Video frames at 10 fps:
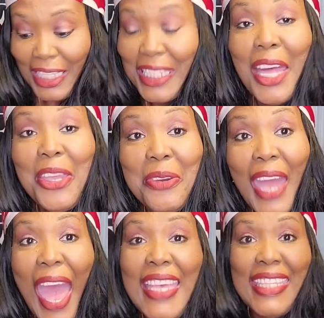So you
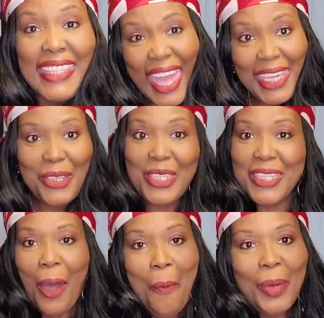guys, thank you
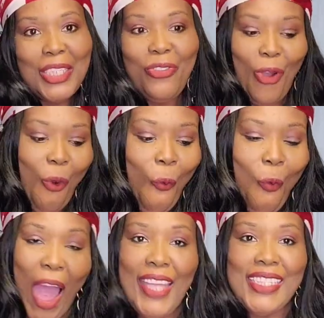so much for
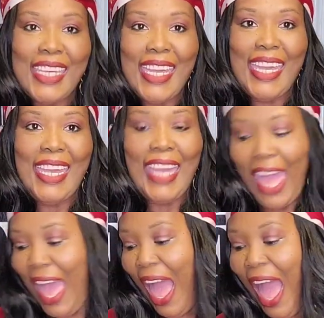watching.
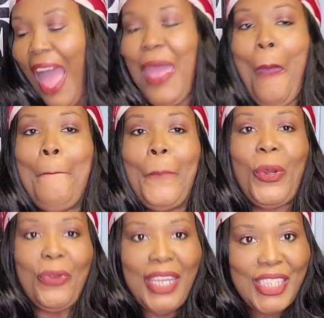I
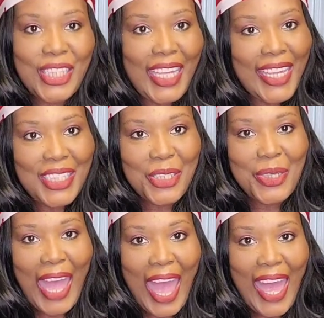appreciate
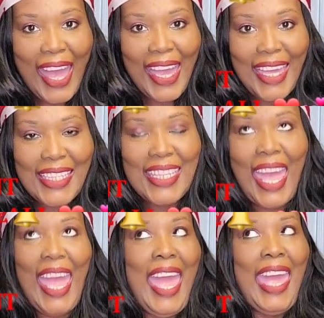you guys.
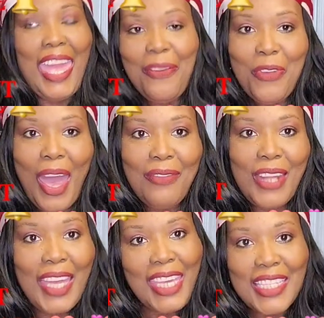If you
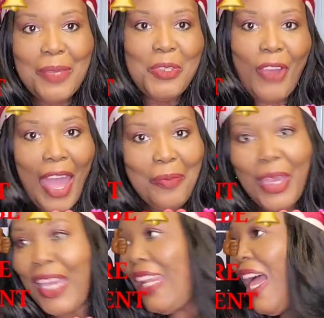have not yet
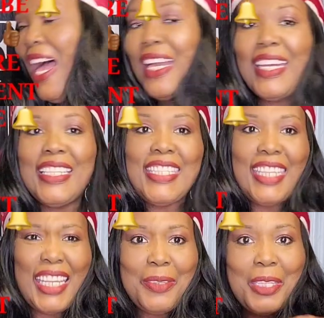subscribed yet,
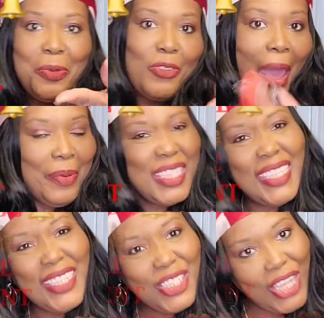consider subscribing
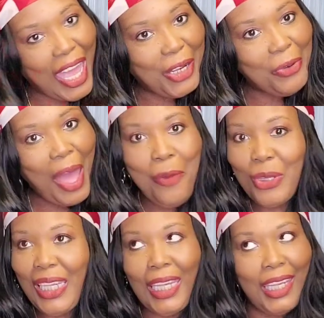to the channel. I
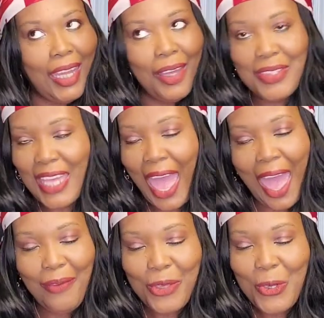would love to
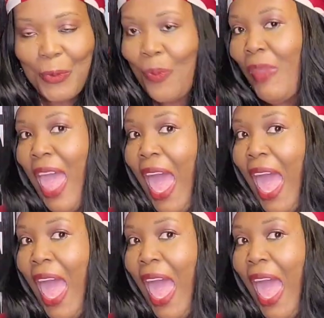have you